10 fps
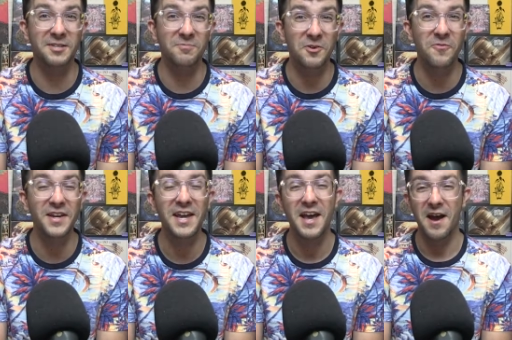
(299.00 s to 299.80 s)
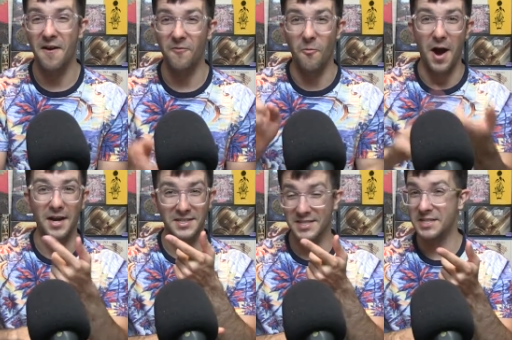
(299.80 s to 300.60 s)
this movie of
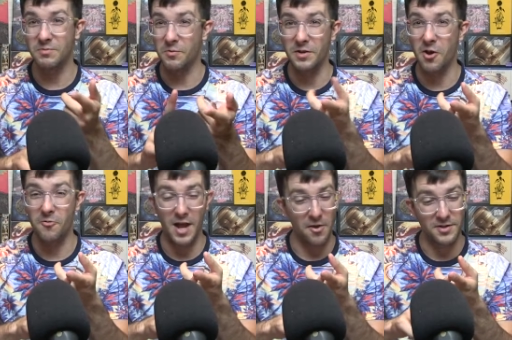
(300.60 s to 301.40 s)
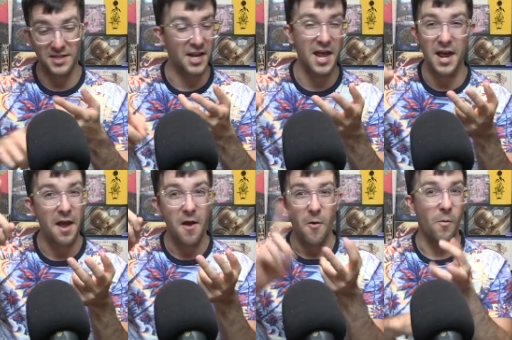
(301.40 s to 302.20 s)
Weinsteins, what we know now and today
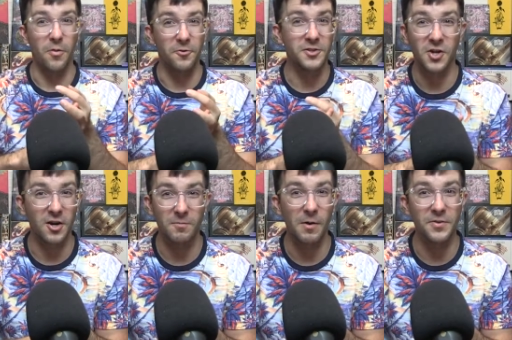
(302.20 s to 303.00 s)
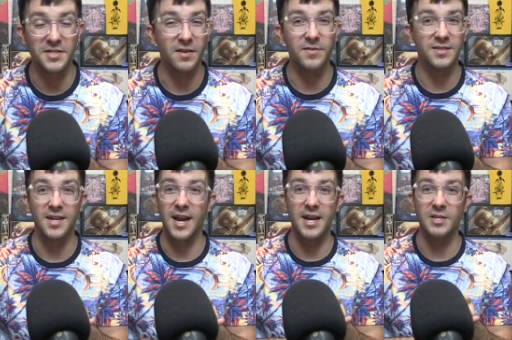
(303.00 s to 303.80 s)
what they're talking about the 70s
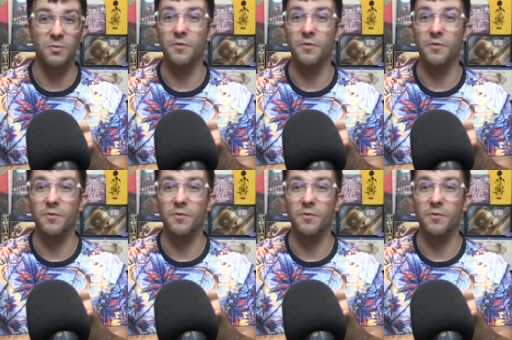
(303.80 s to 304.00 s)
and 80s